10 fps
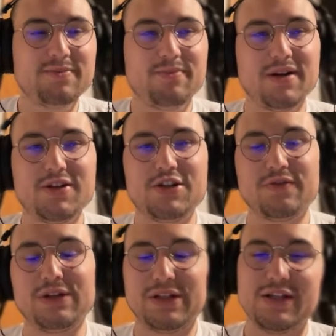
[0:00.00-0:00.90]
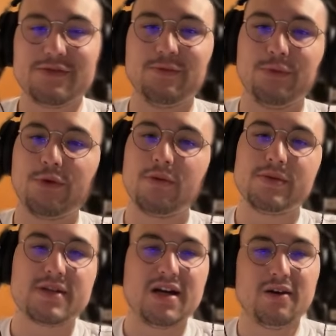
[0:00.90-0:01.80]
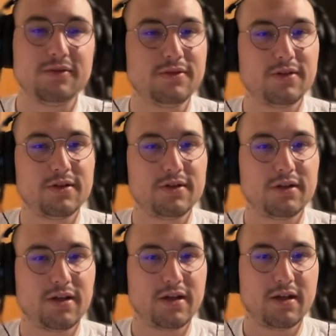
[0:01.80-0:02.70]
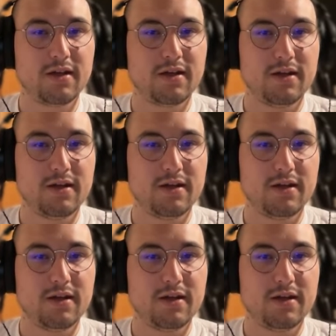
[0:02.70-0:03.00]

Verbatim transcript: punch and really nice warm sound to the kick.